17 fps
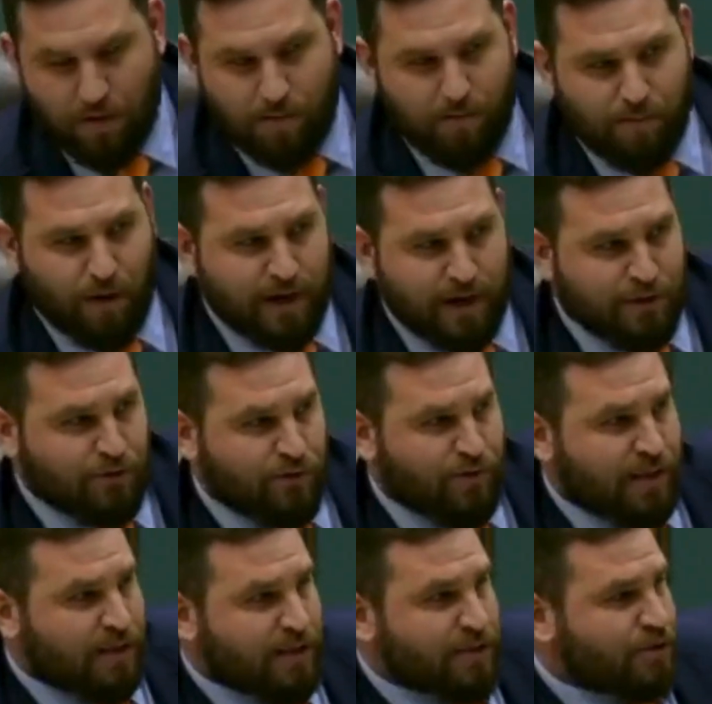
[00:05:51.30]
By
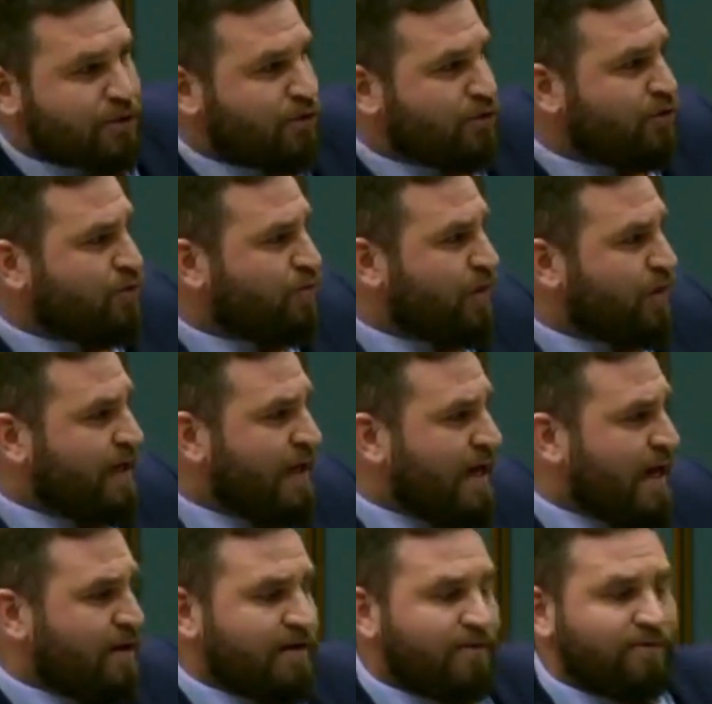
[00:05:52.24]
doing this too, we are
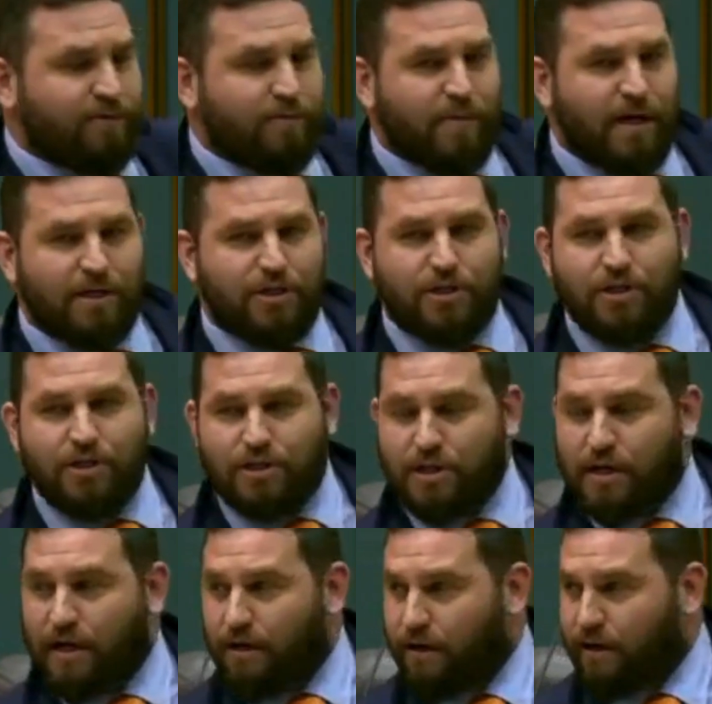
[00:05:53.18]
now information
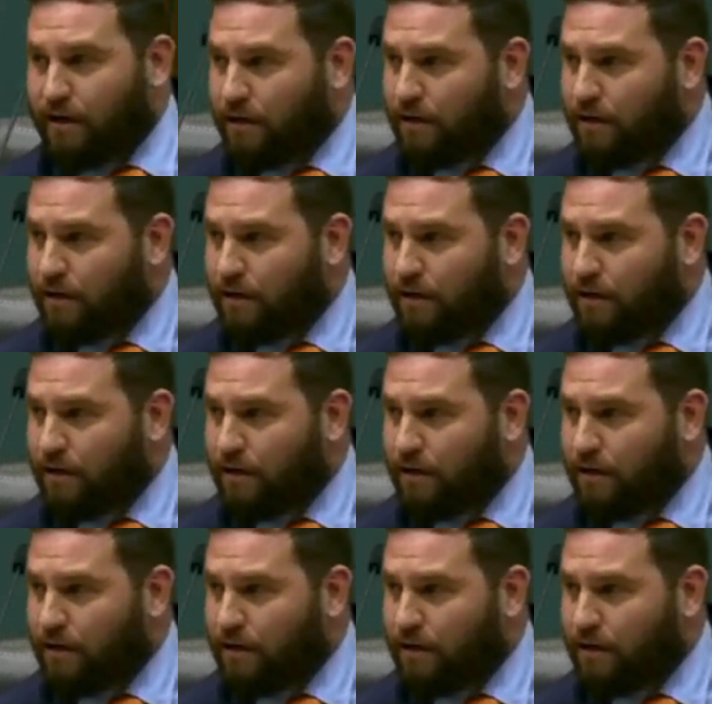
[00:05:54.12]
sharing